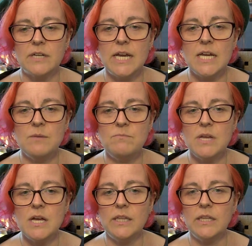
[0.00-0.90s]
it can
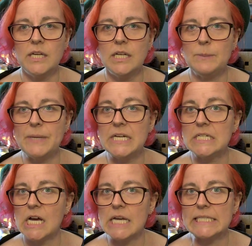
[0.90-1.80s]
be a little
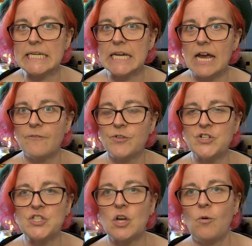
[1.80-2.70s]
bit daunting
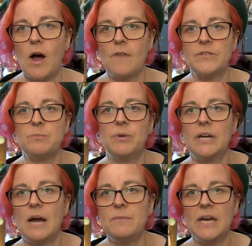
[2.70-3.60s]
every so often,
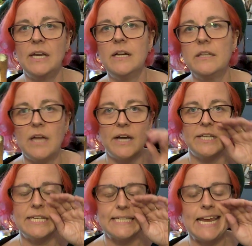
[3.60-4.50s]
but I'm getting a lot
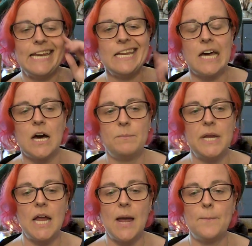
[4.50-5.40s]
of this
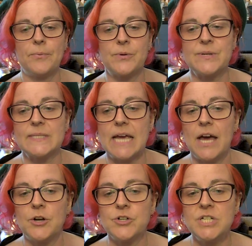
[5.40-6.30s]
incoming Empress
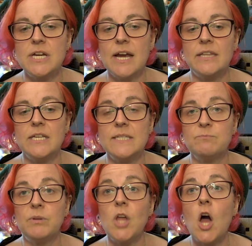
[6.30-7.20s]
energy, and this
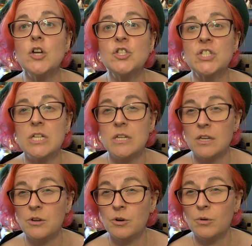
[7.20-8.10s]
belongs to
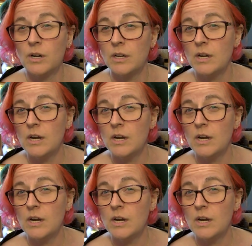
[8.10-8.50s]
you.